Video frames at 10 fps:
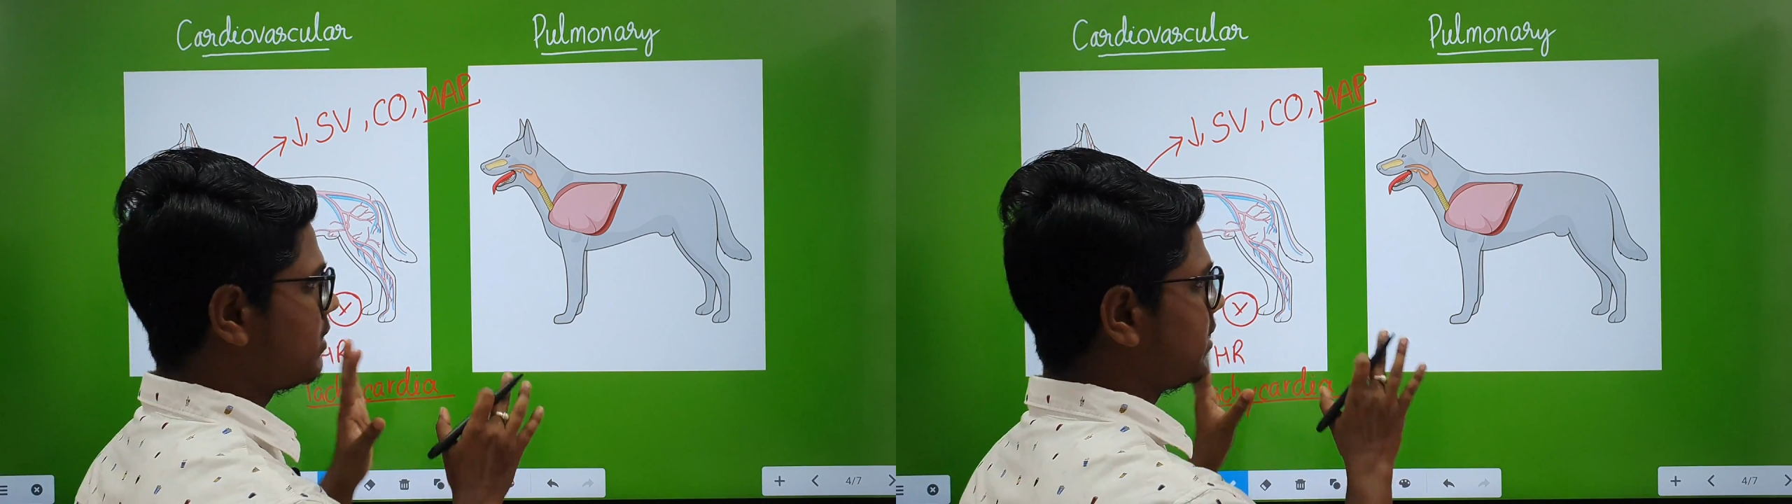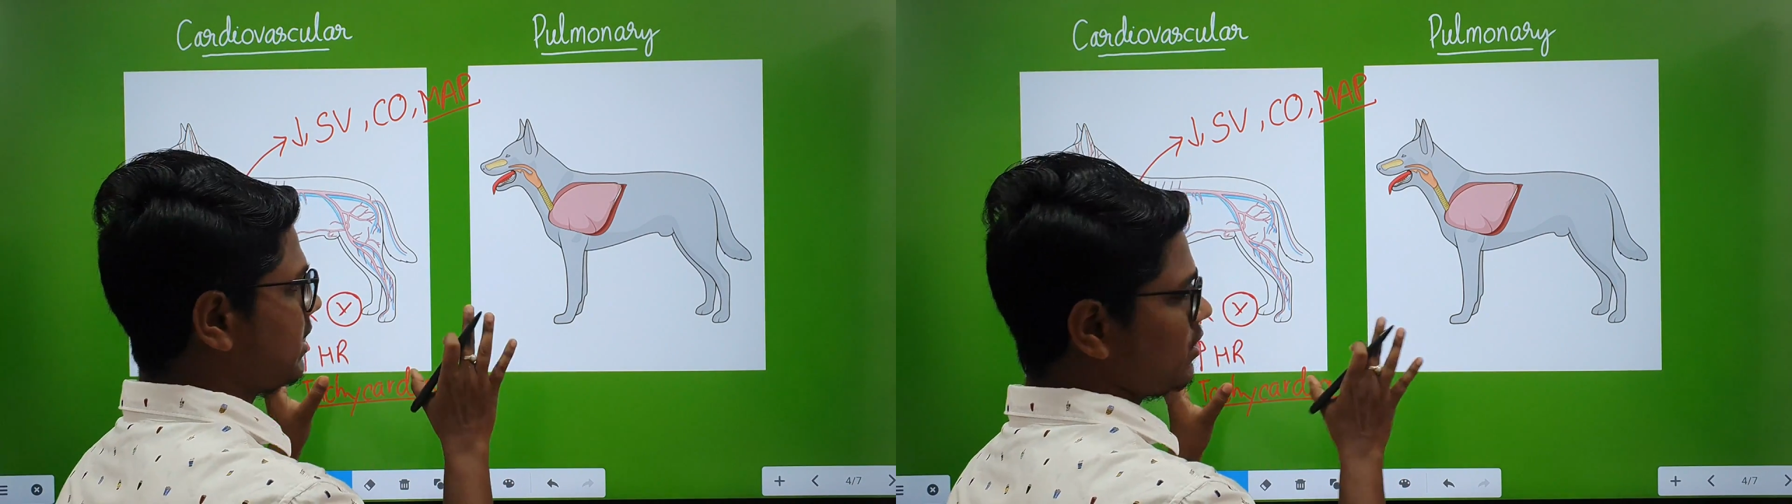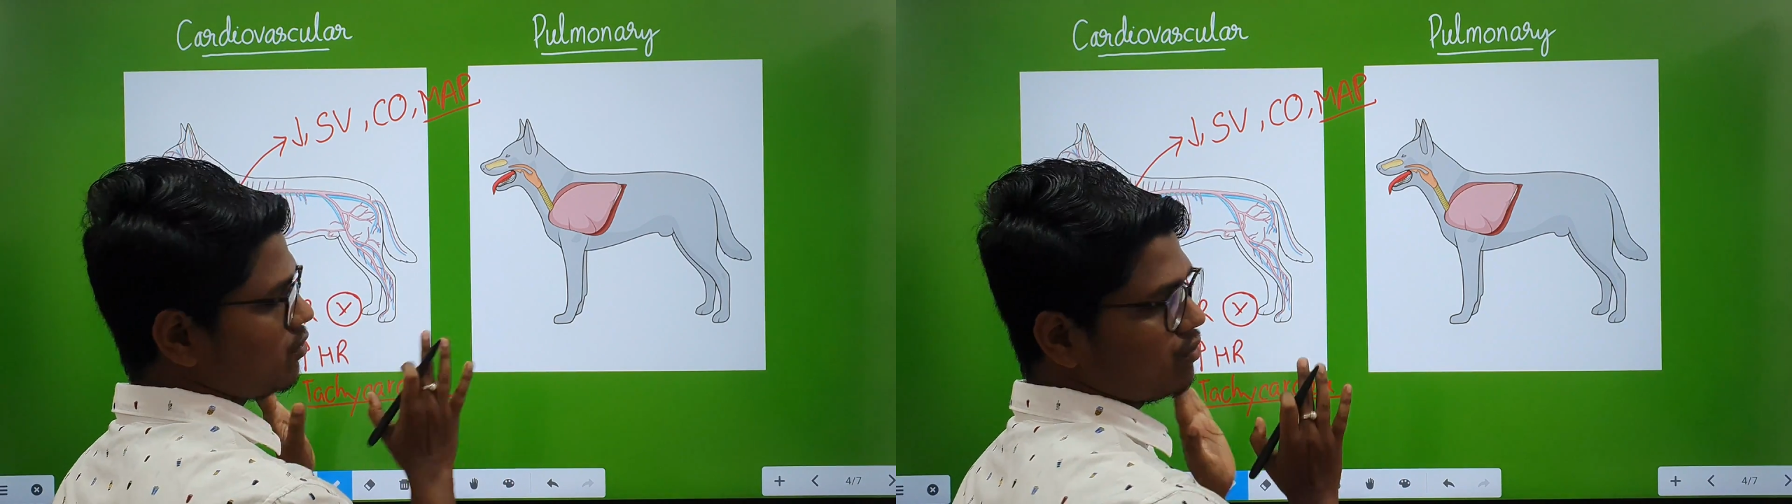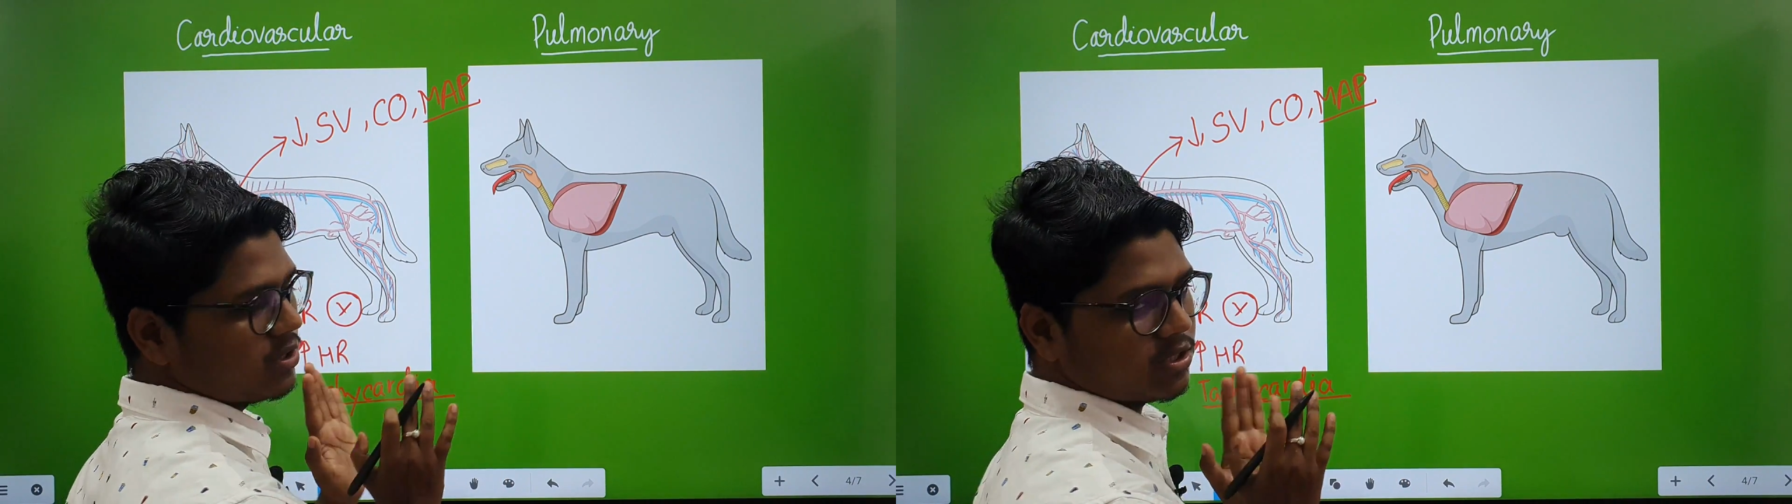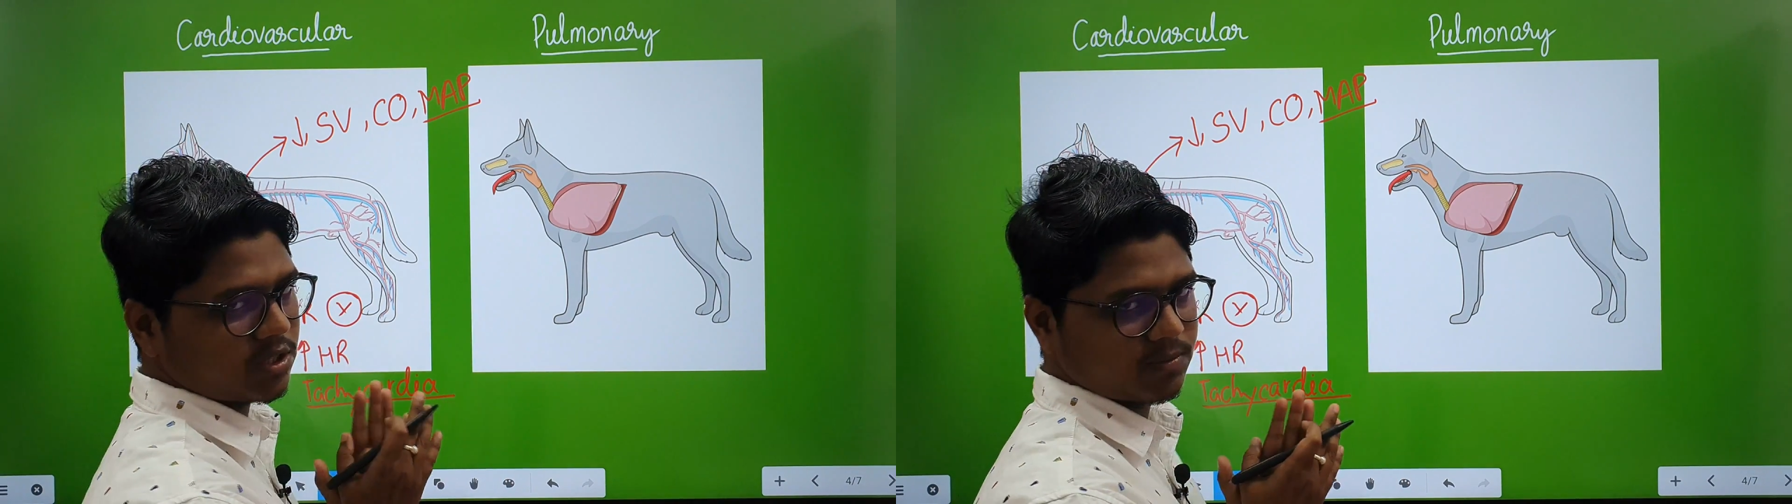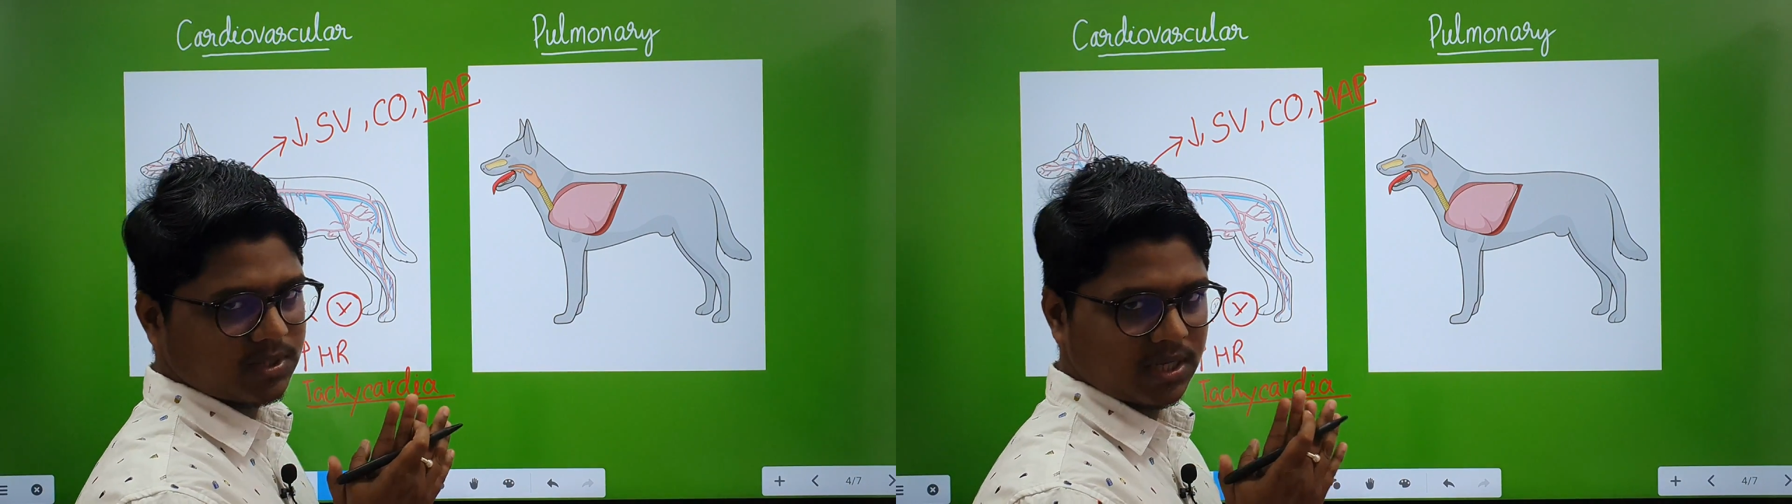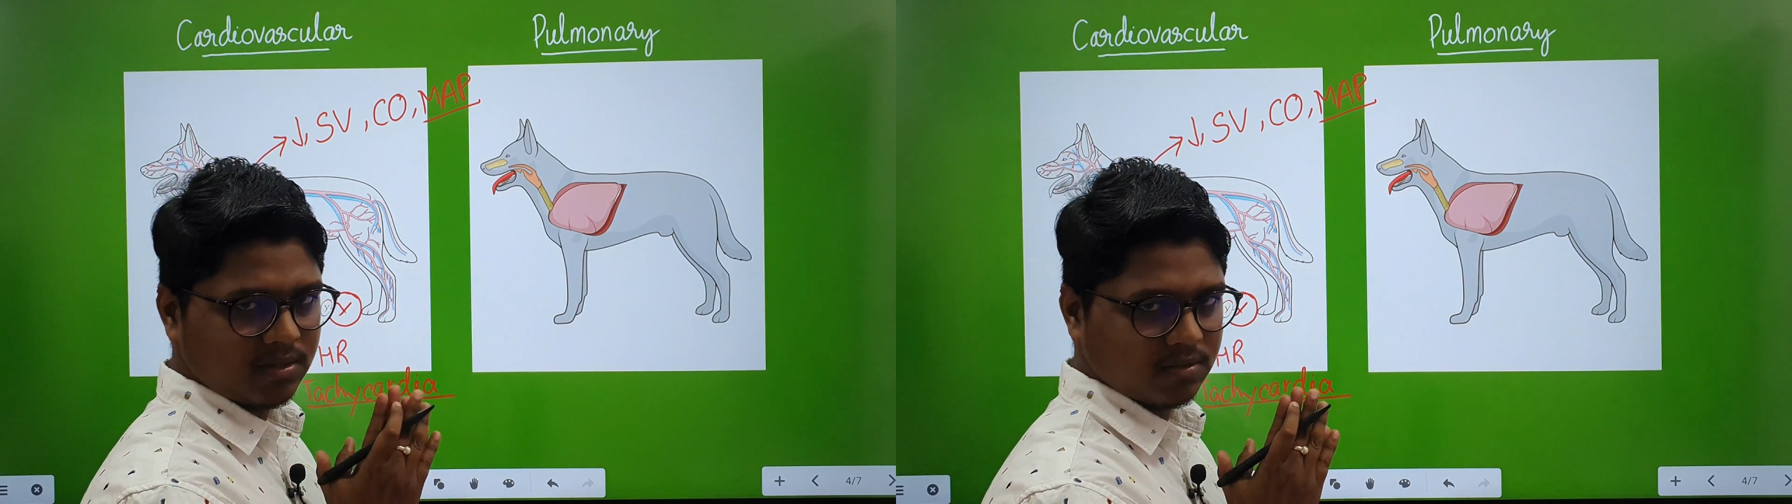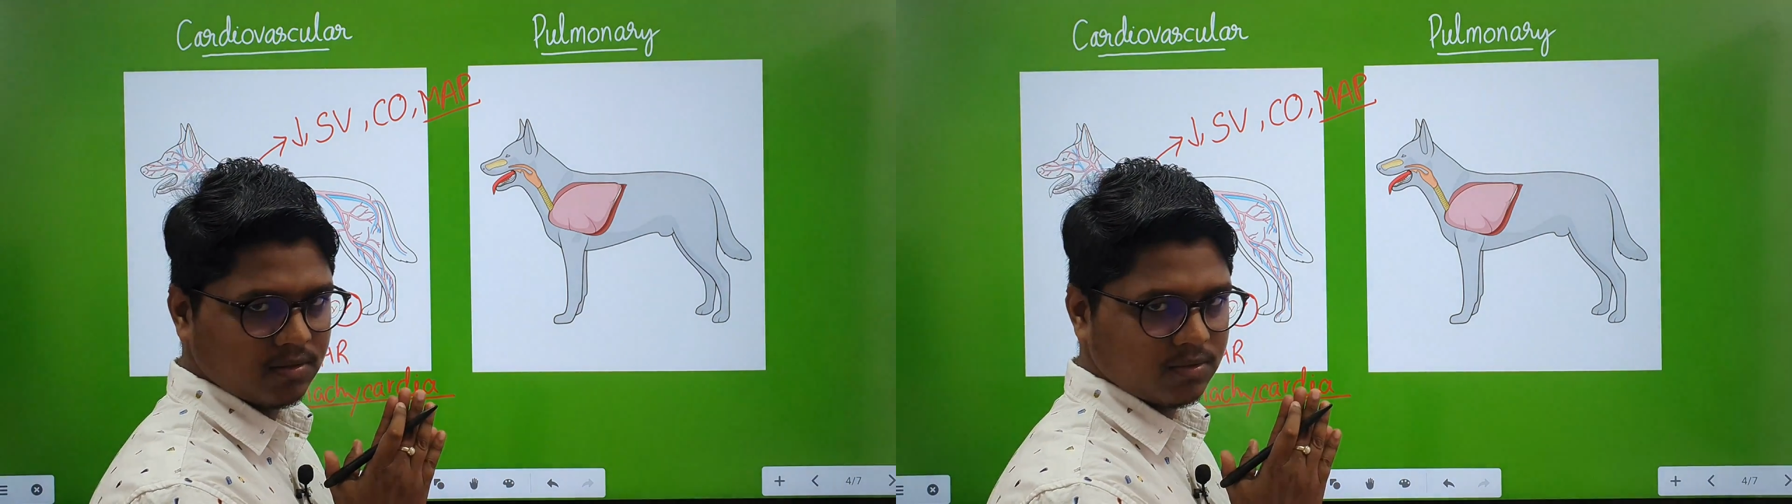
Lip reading: You see, these two systems are